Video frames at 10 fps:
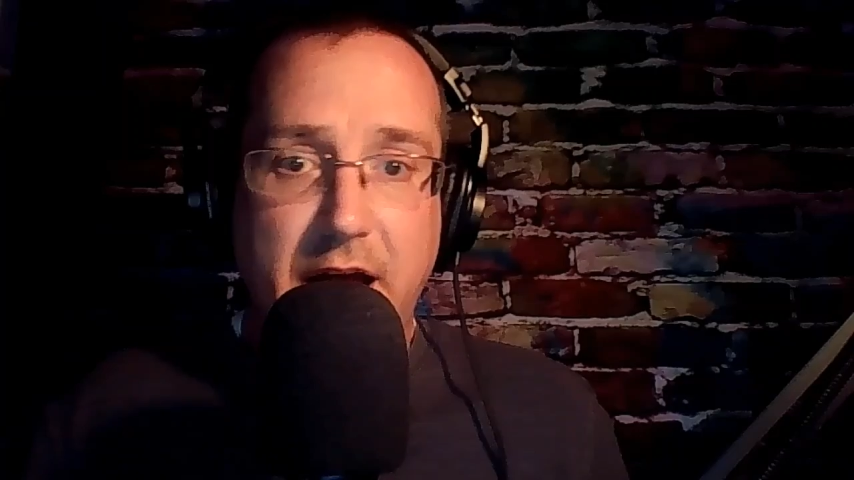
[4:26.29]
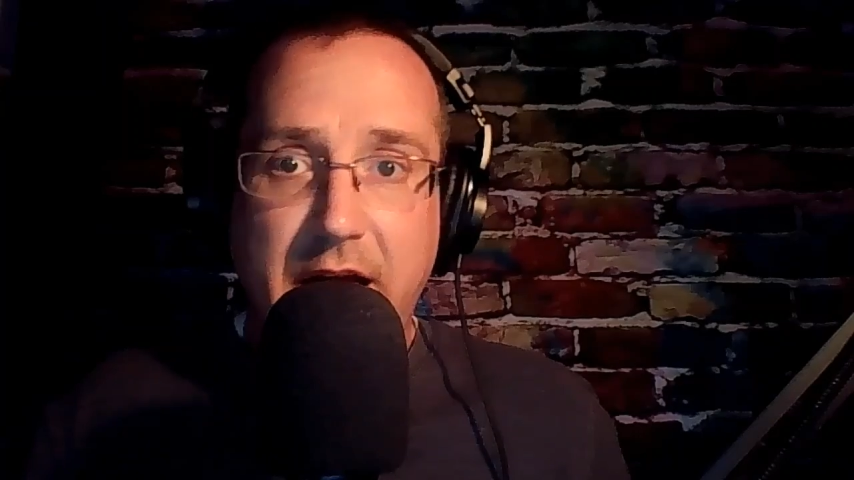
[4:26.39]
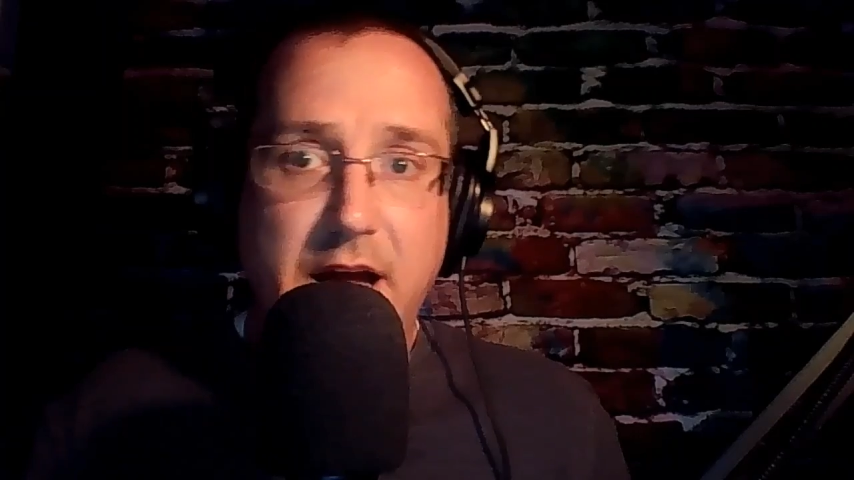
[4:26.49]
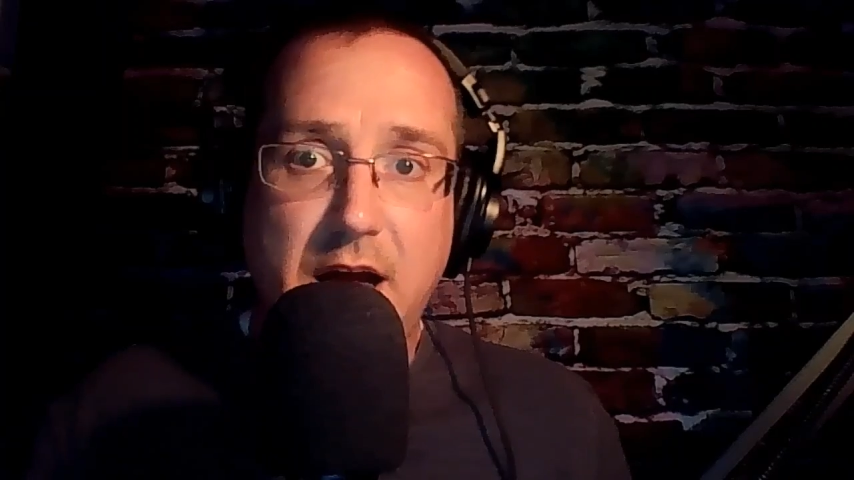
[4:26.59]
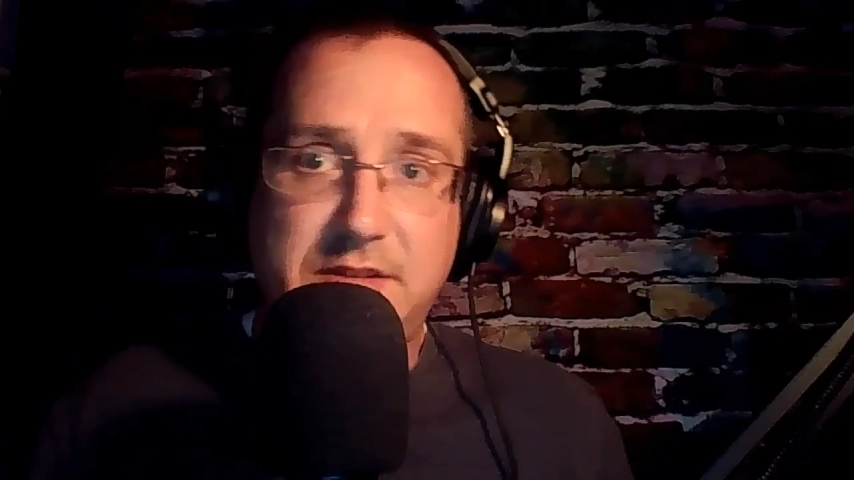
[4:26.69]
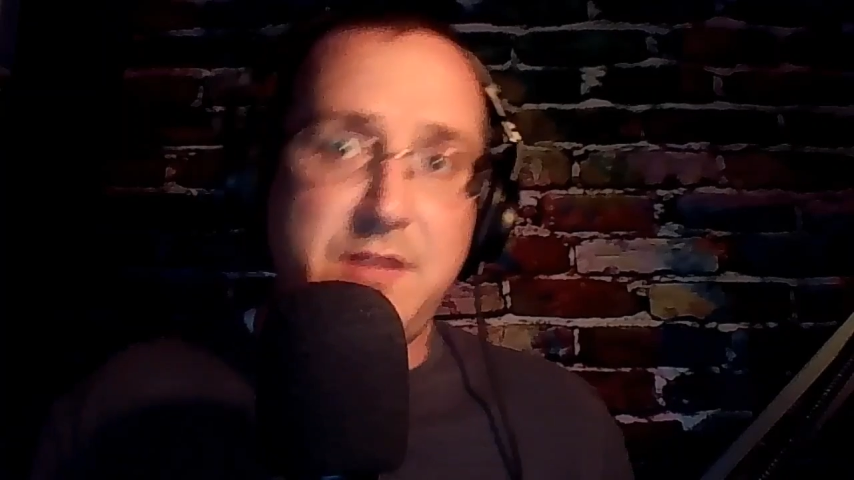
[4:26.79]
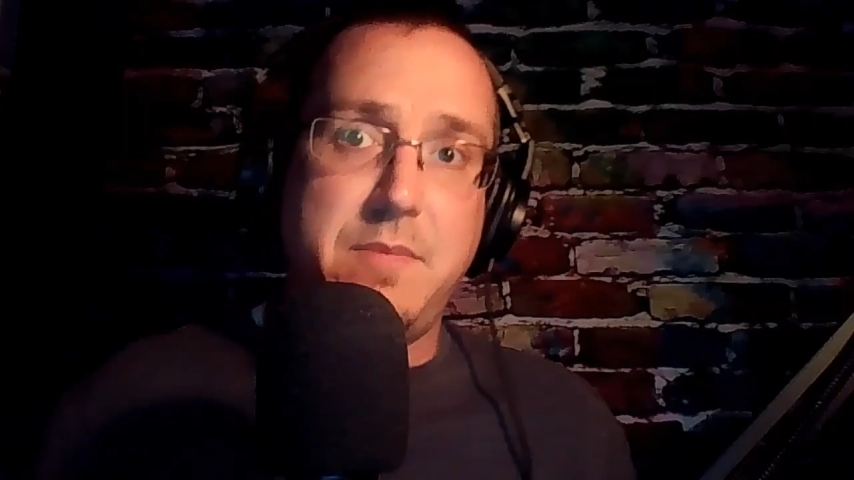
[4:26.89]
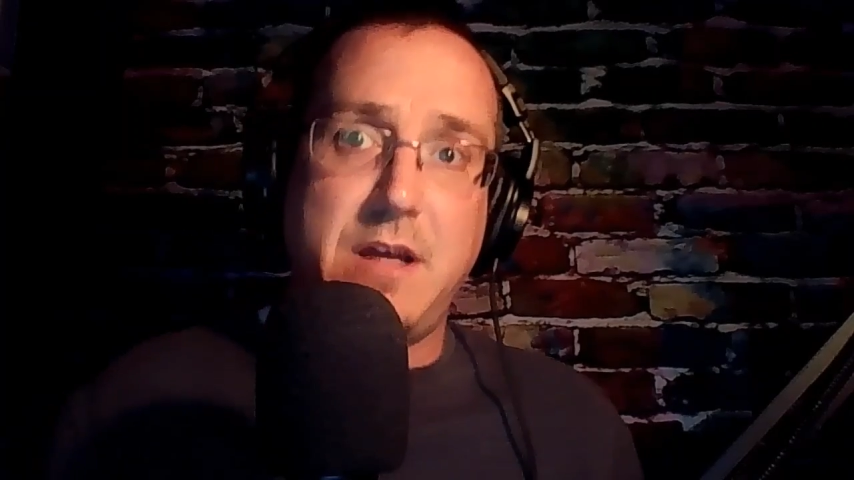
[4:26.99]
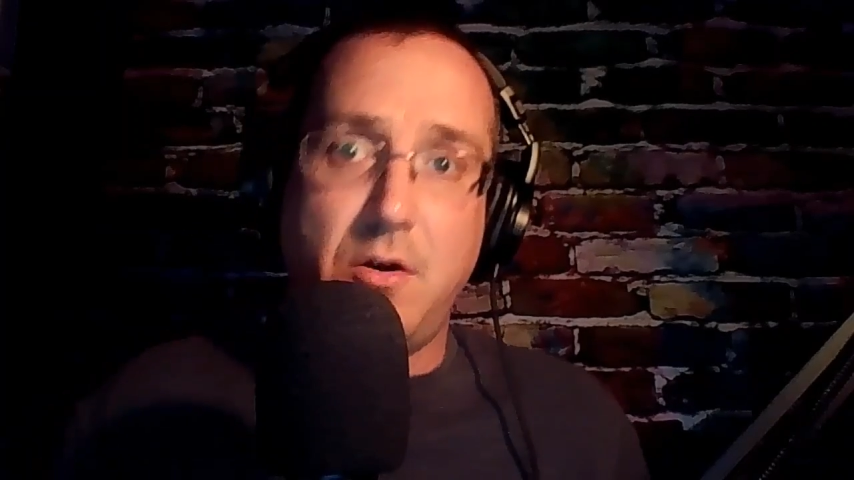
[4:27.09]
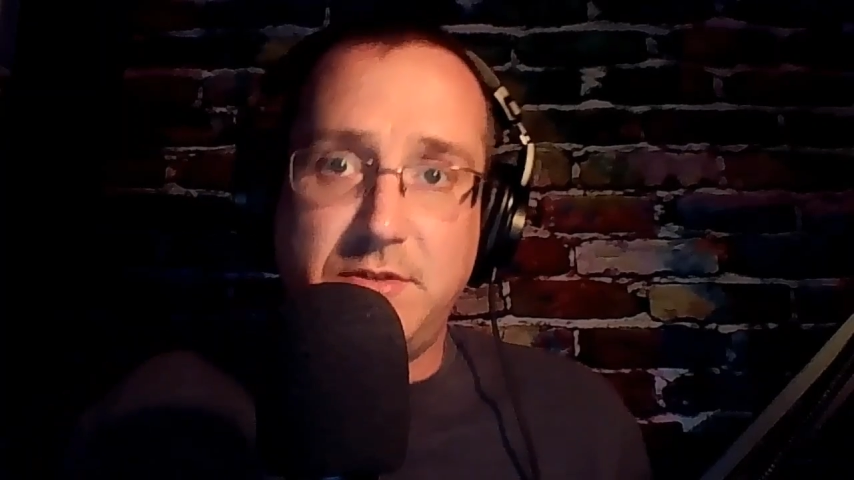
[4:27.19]
AI
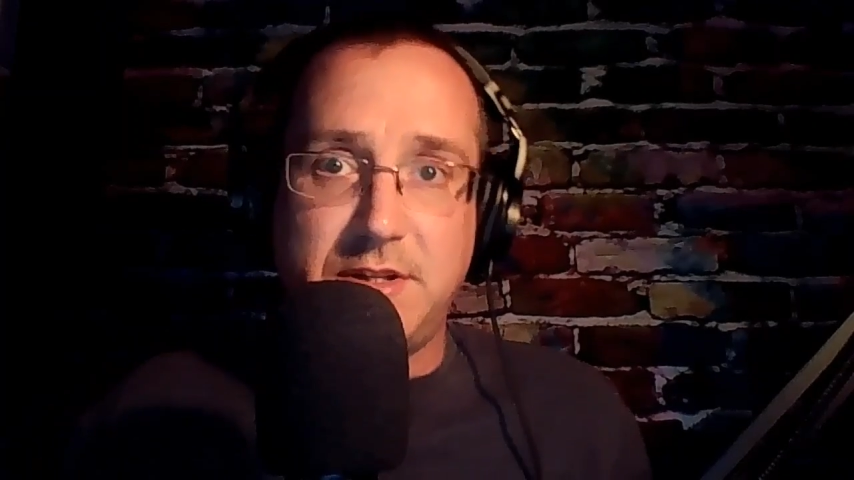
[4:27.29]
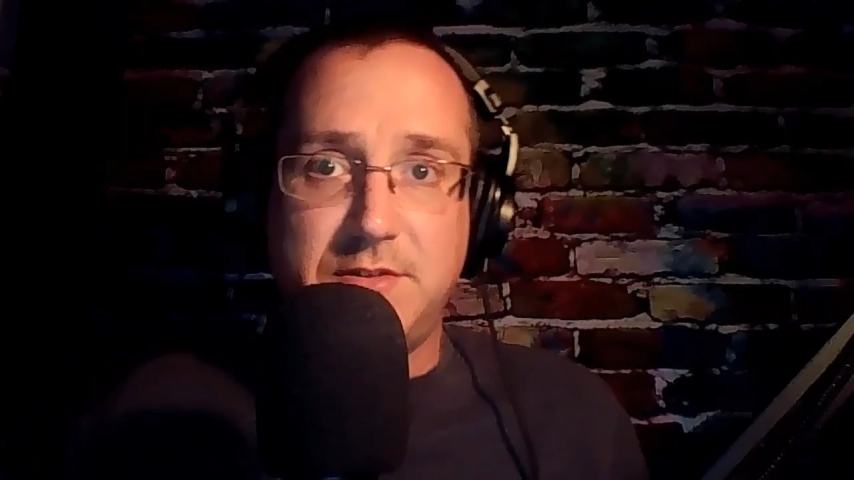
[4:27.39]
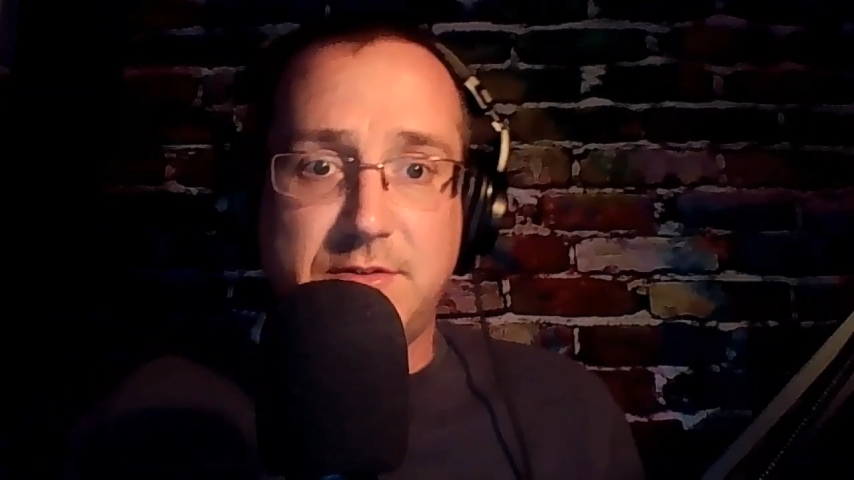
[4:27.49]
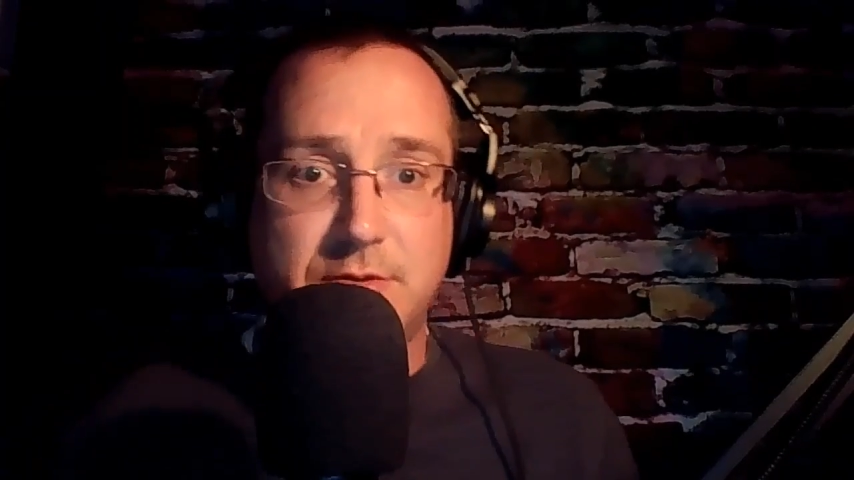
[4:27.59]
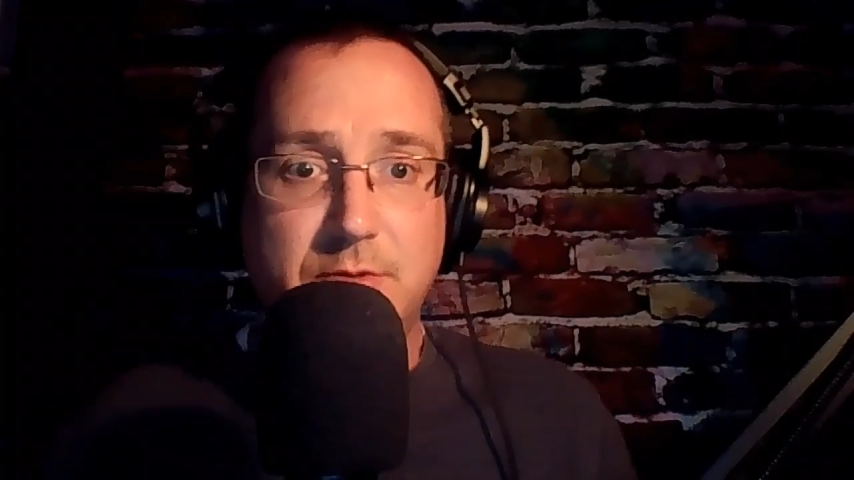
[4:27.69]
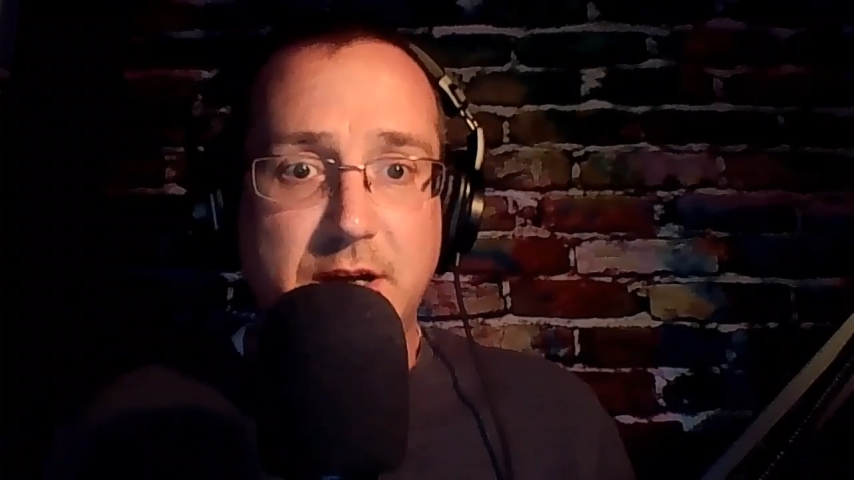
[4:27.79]
symbiosis through